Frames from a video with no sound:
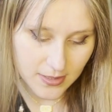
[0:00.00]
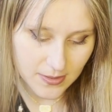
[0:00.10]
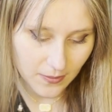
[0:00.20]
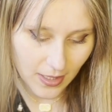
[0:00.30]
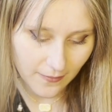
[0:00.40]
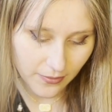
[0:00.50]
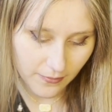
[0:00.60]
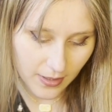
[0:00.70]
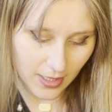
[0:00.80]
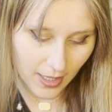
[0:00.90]
So we have
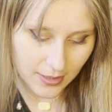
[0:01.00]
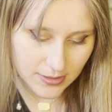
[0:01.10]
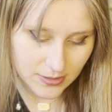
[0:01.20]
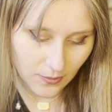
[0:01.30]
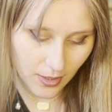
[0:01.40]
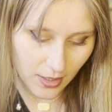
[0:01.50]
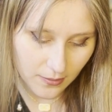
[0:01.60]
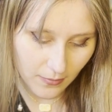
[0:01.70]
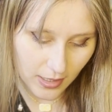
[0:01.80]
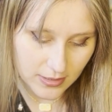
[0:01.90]
3x
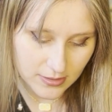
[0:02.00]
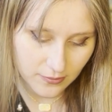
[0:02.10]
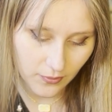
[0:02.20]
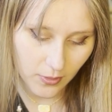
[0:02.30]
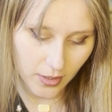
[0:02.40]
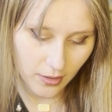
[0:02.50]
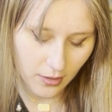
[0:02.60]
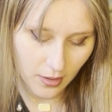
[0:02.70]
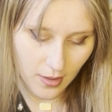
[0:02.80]
squared minus 4